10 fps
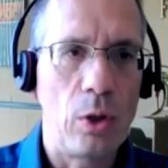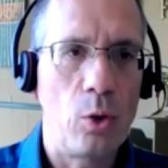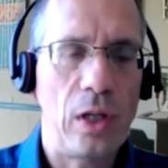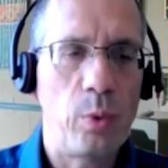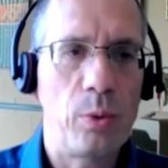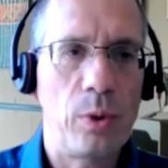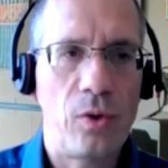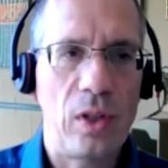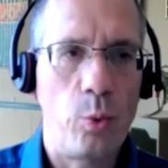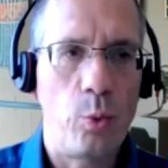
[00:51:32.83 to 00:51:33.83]
the growth that
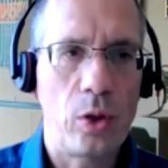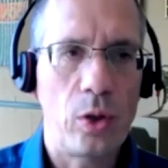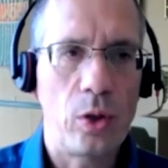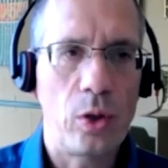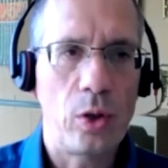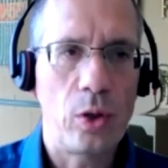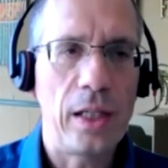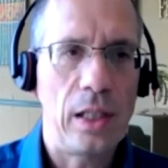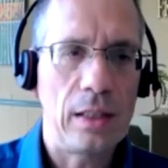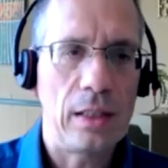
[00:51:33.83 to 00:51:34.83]
we will see
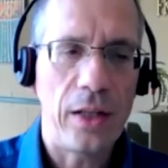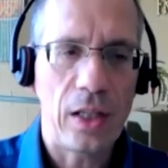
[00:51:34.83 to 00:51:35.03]
worldwide.